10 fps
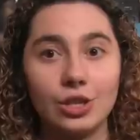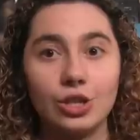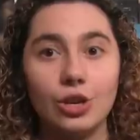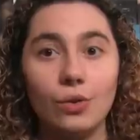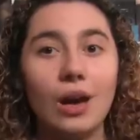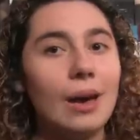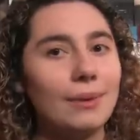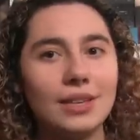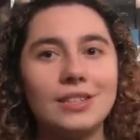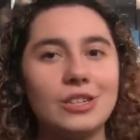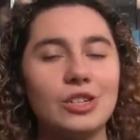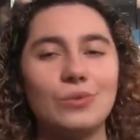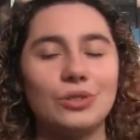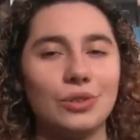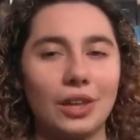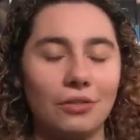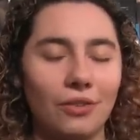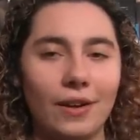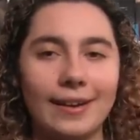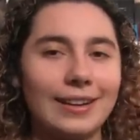issue, but this issue was really
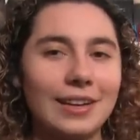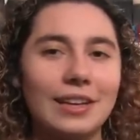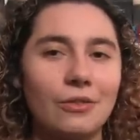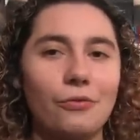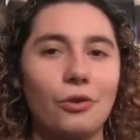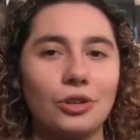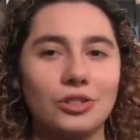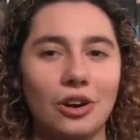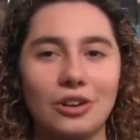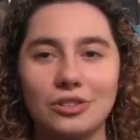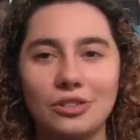fun, and I'm gonna give it 4 stars.